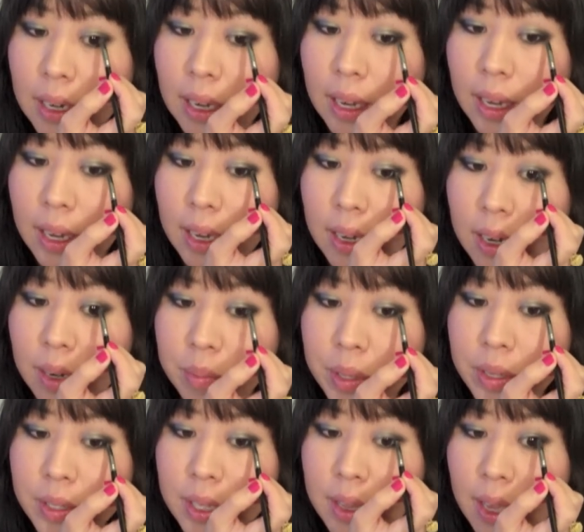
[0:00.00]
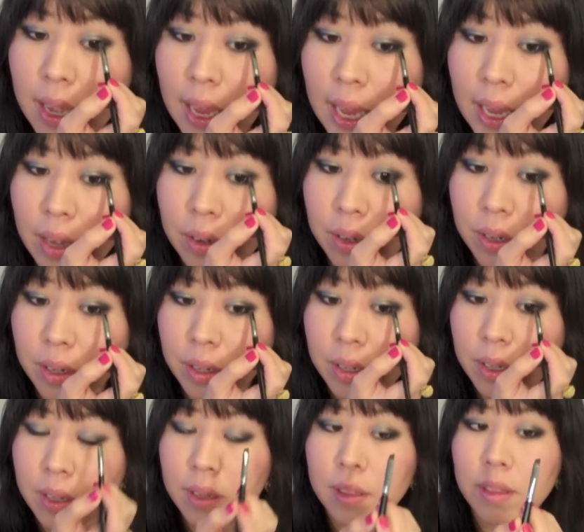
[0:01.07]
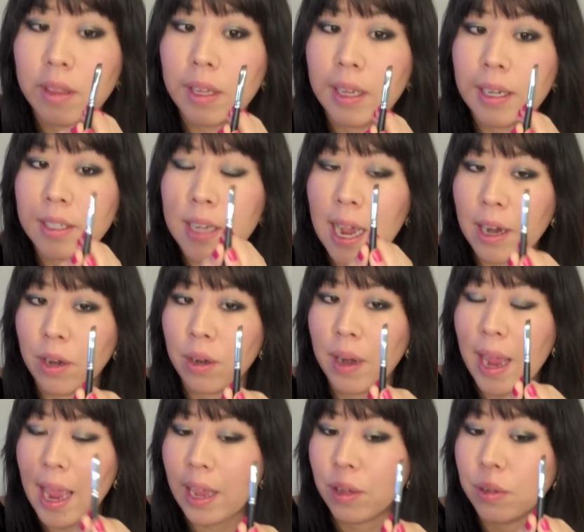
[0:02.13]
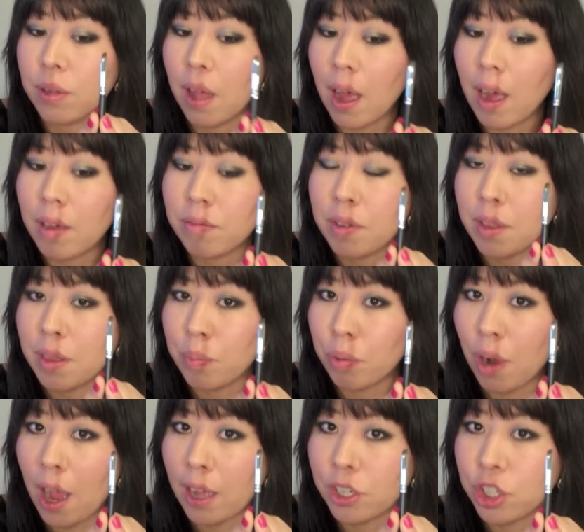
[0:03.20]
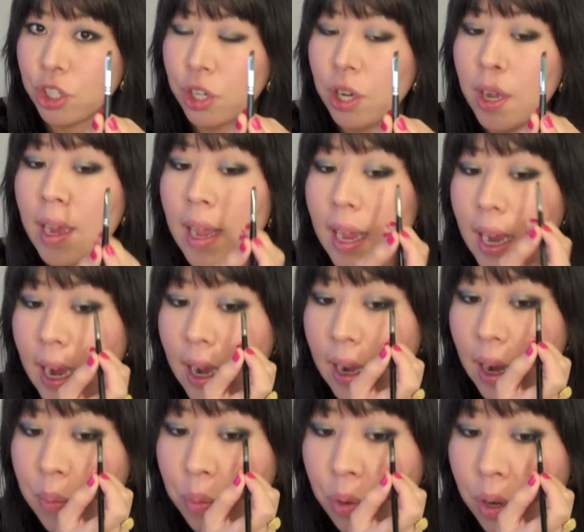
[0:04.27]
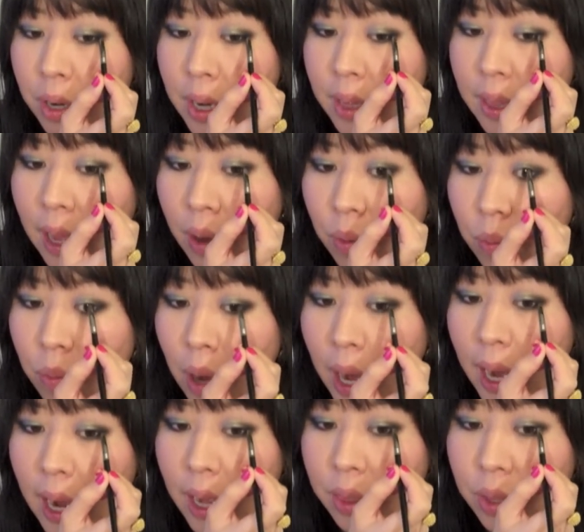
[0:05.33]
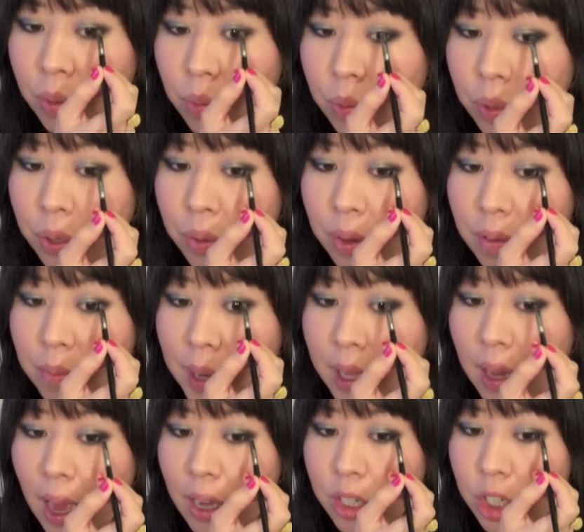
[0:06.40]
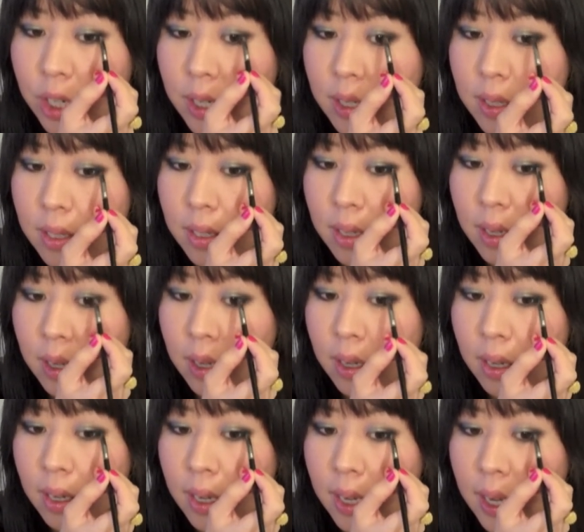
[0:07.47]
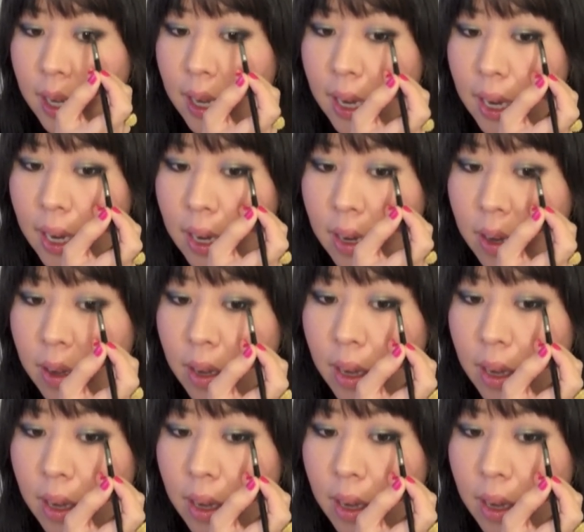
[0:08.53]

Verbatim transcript: And I'm using the angle, the entire angle of the brush. And I'm working that right at the root of my lashes in